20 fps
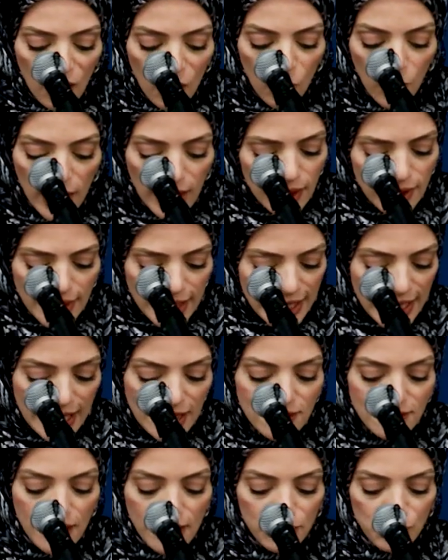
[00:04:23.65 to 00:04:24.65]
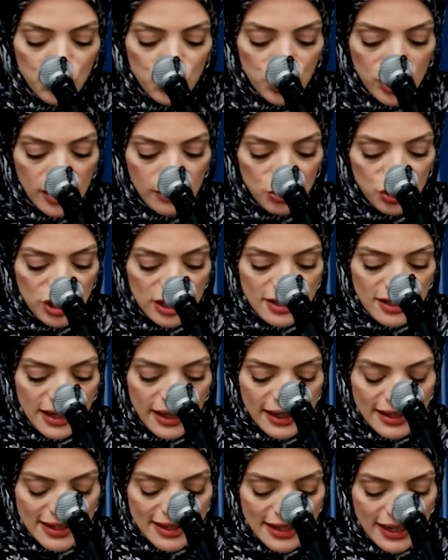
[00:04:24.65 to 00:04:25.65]
Well, they hate Donald Trump, she
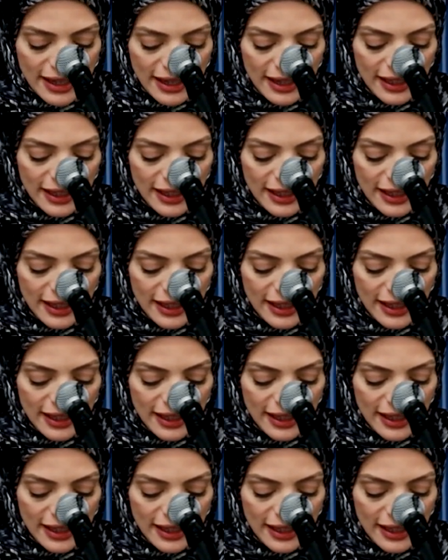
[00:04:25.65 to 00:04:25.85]
says.